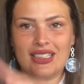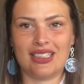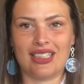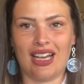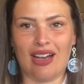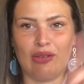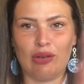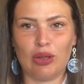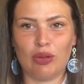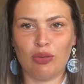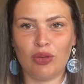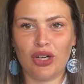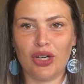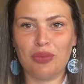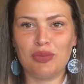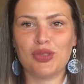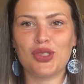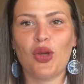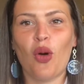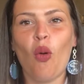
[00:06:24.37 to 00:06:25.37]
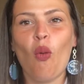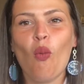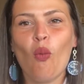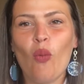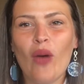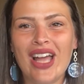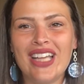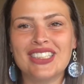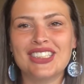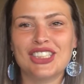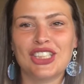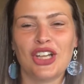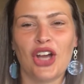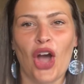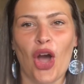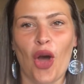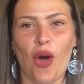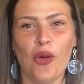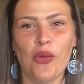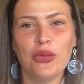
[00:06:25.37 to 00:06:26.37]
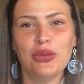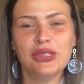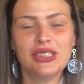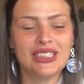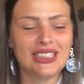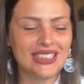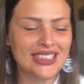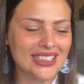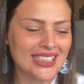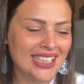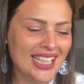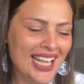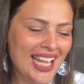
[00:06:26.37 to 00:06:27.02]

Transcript: Sour Worms, West Coast.